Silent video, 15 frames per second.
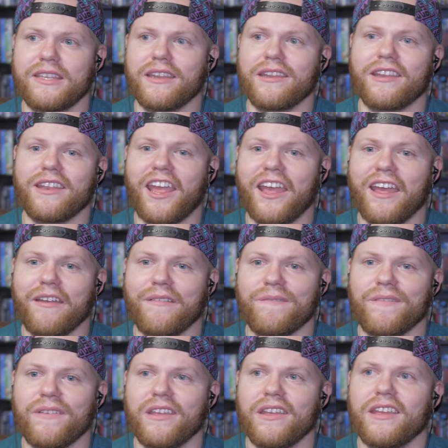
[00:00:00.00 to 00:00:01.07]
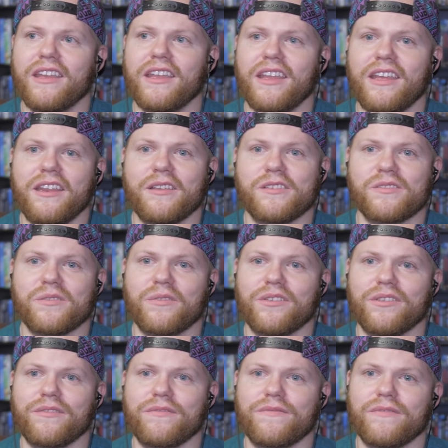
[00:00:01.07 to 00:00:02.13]
didn't have any sort
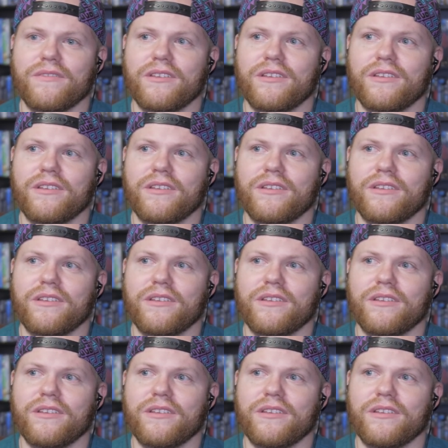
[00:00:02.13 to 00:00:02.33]
of